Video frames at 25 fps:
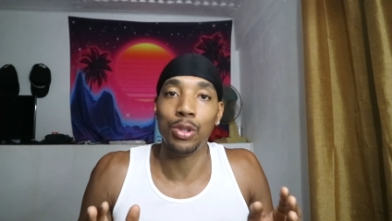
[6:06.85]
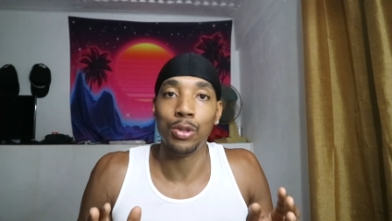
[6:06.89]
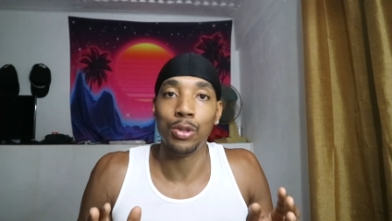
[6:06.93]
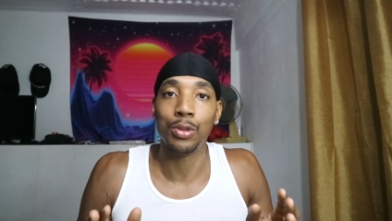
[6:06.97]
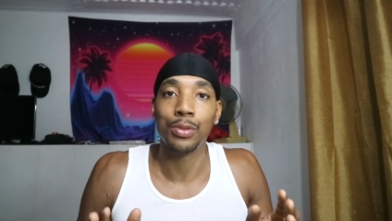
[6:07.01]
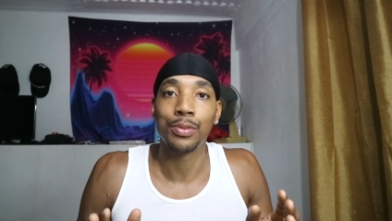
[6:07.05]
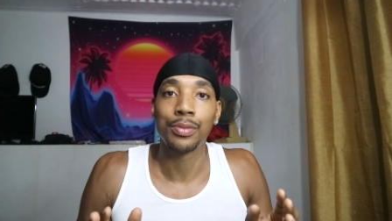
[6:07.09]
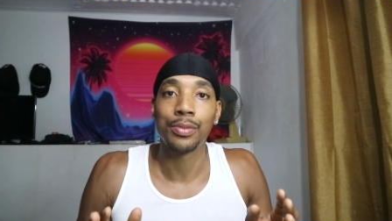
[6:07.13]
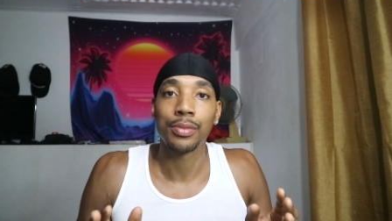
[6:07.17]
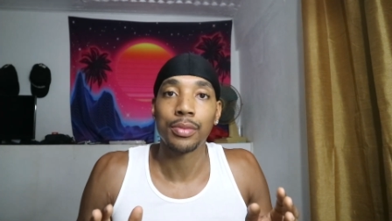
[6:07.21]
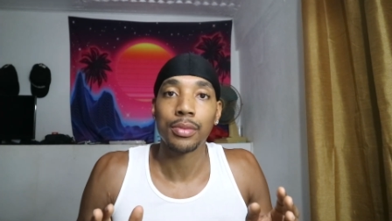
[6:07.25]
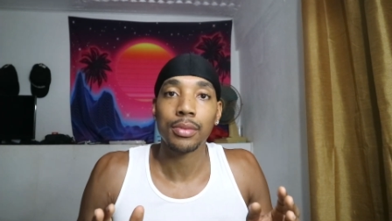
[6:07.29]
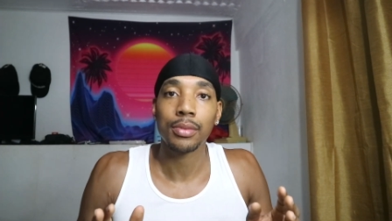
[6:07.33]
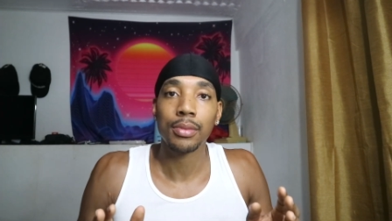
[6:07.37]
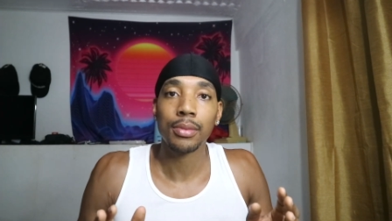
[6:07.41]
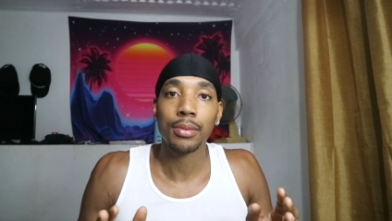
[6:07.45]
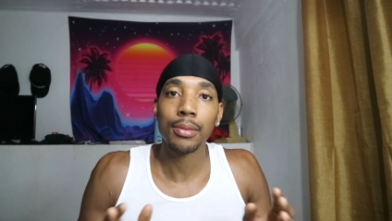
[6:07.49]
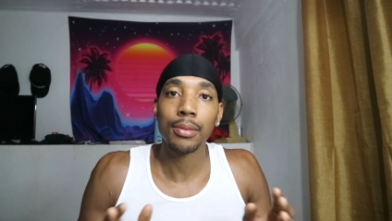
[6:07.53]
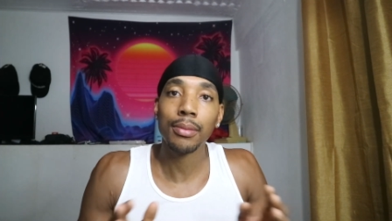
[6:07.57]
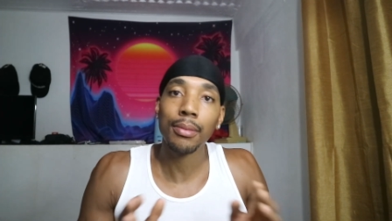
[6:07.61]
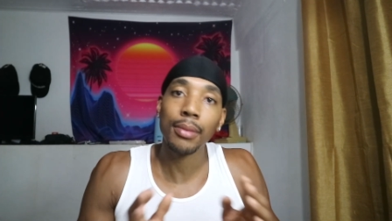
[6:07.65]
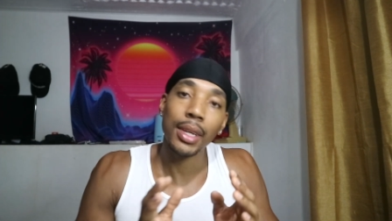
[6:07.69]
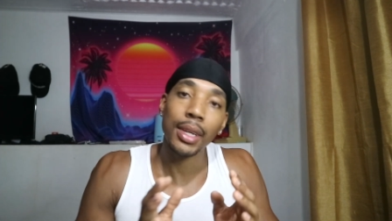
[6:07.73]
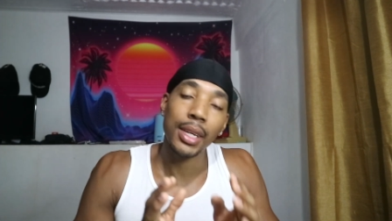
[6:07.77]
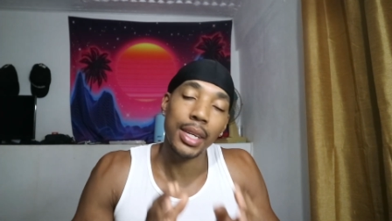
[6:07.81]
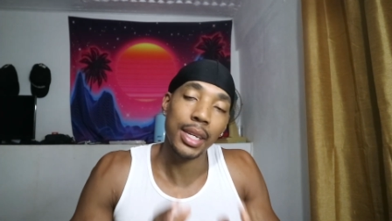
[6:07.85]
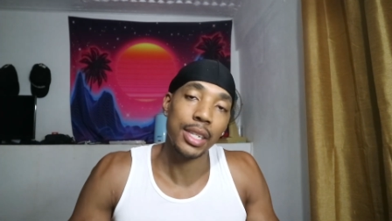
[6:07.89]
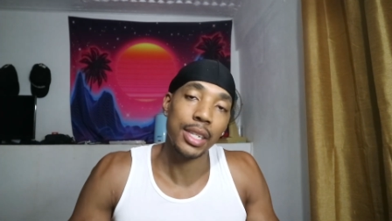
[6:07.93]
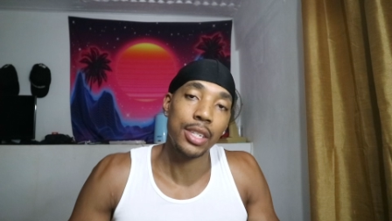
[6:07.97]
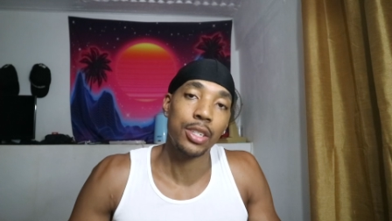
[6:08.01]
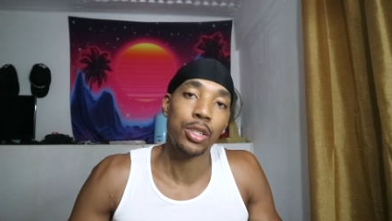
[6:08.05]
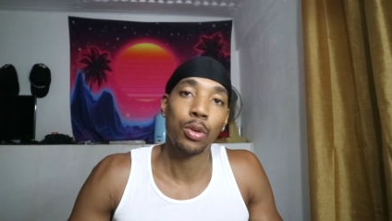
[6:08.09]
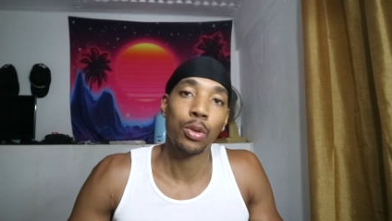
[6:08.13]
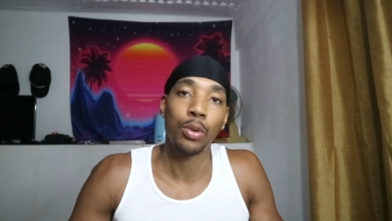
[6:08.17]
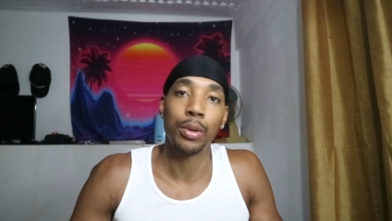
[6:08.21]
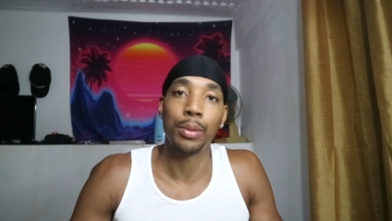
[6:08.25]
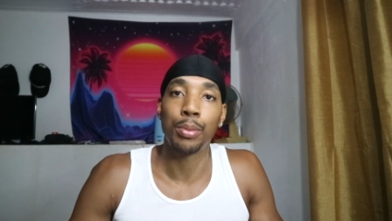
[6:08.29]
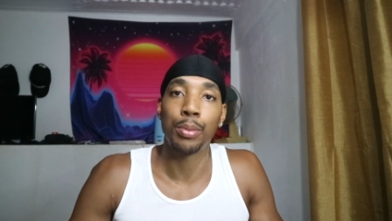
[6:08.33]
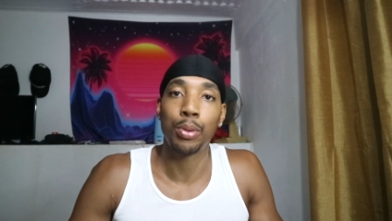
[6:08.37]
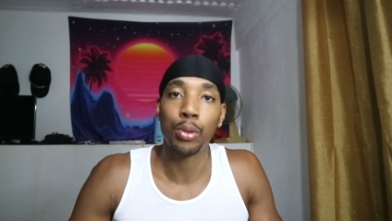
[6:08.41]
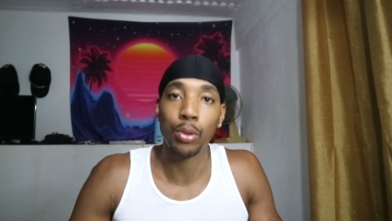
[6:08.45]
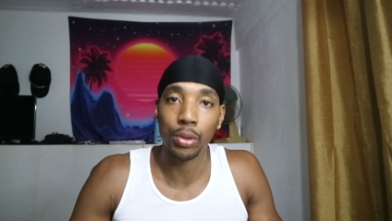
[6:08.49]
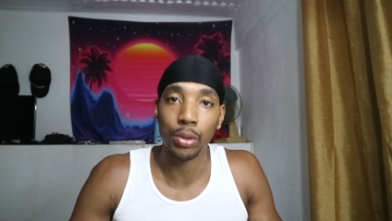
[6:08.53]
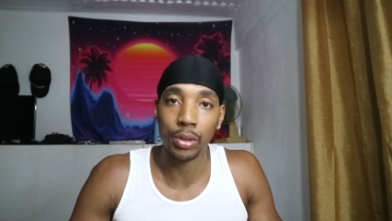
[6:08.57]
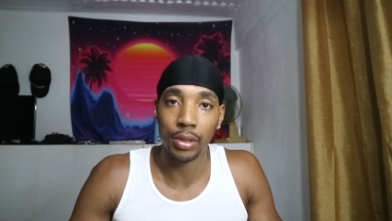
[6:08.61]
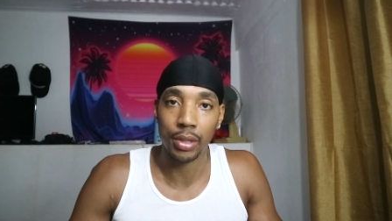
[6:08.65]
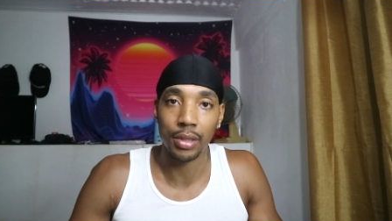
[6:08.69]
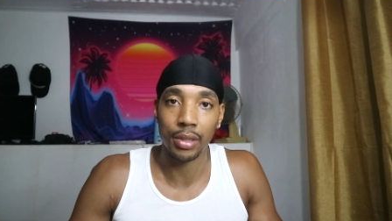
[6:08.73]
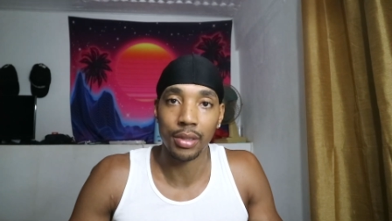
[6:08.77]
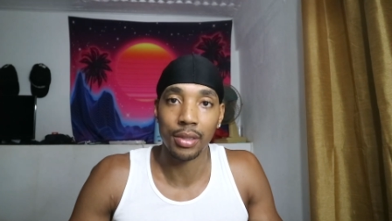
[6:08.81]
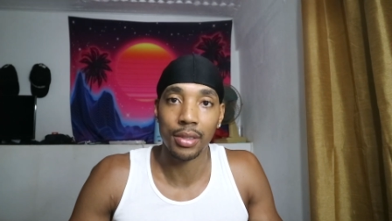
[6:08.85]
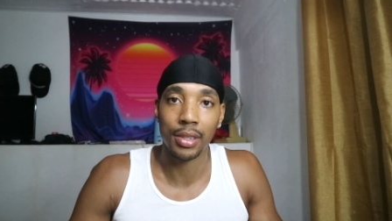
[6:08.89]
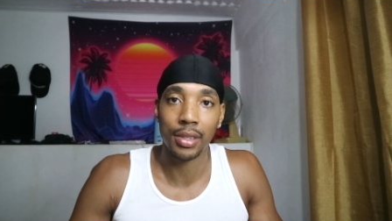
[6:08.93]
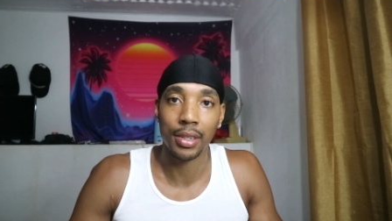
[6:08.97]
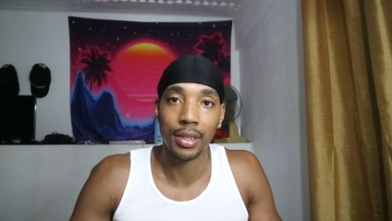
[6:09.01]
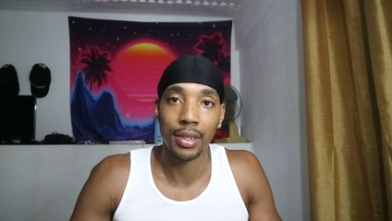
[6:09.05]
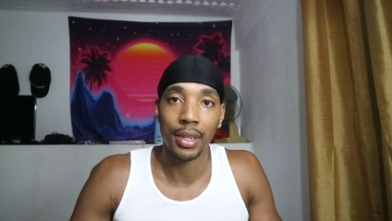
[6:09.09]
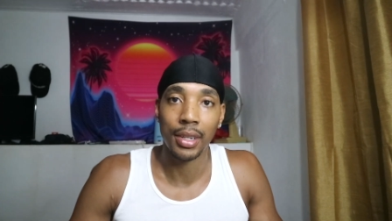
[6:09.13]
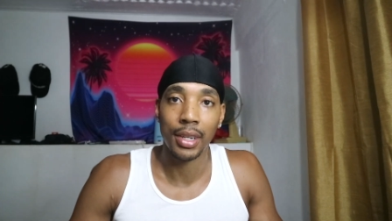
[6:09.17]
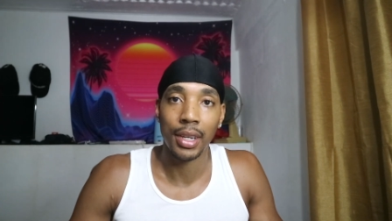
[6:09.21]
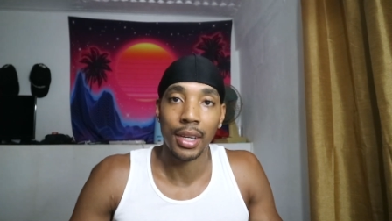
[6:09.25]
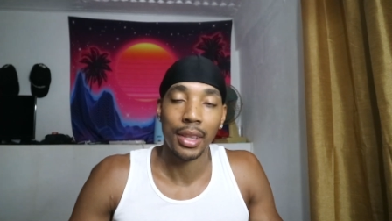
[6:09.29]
do is so important.